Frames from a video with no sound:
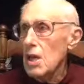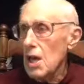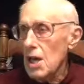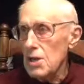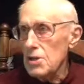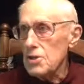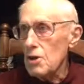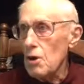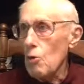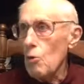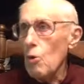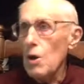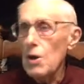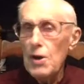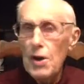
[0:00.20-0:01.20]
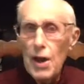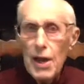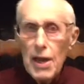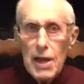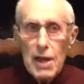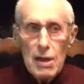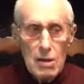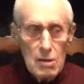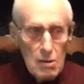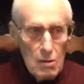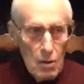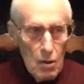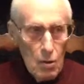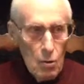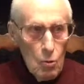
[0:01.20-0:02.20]
And so one day
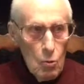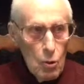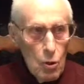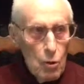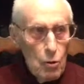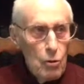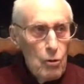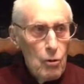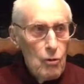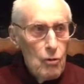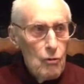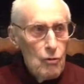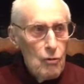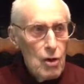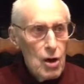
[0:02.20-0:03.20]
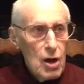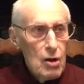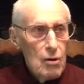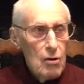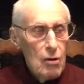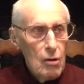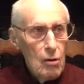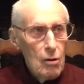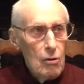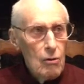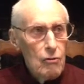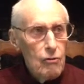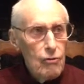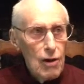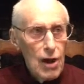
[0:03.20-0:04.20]
we're
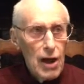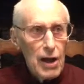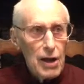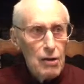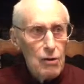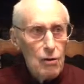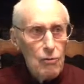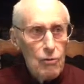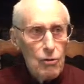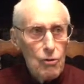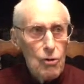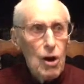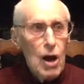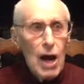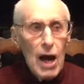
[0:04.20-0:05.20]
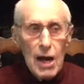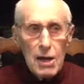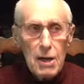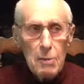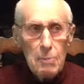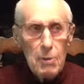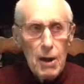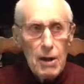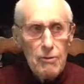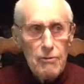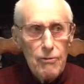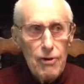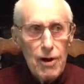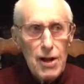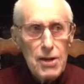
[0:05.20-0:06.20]
flying over occupied
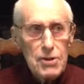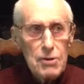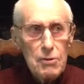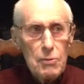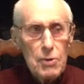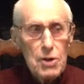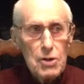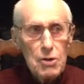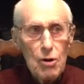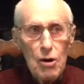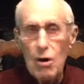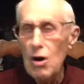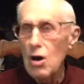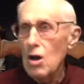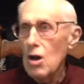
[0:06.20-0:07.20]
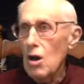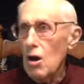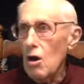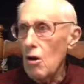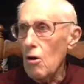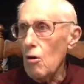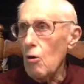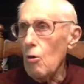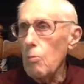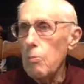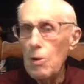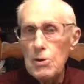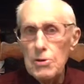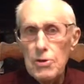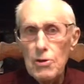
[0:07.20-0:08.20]
France, and we saw a whole
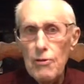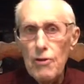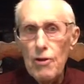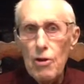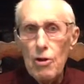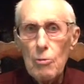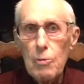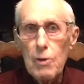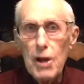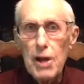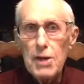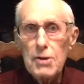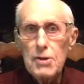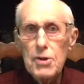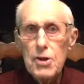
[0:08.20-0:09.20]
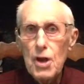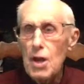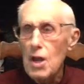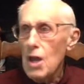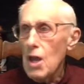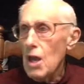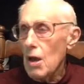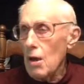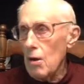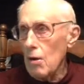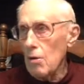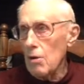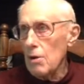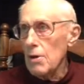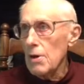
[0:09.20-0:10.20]
bunch of airplanes.
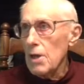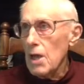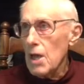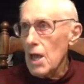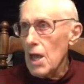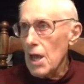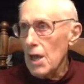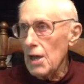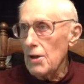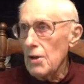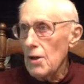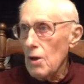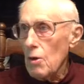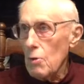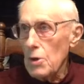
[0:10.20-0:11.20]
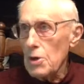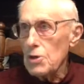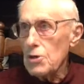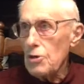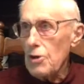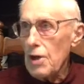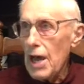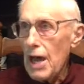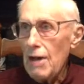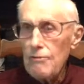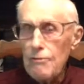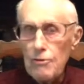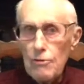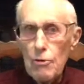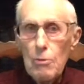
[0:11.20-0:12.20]
And we took
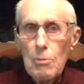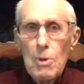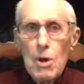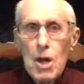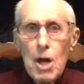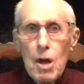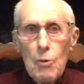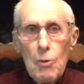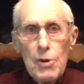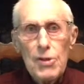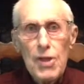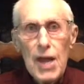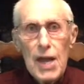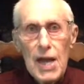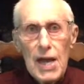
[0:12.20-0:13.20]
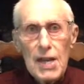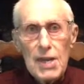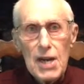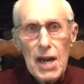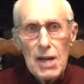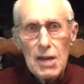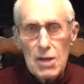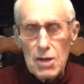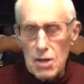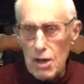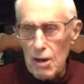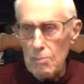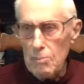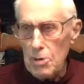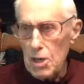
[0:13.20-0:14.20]
after them. And when they got down to
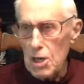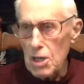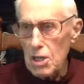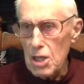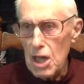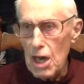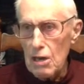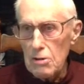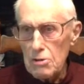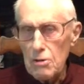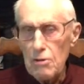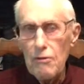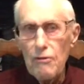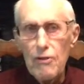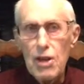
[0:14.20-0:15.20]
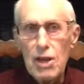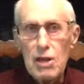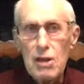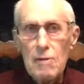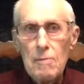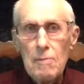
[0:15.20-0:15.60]
17,000 feet,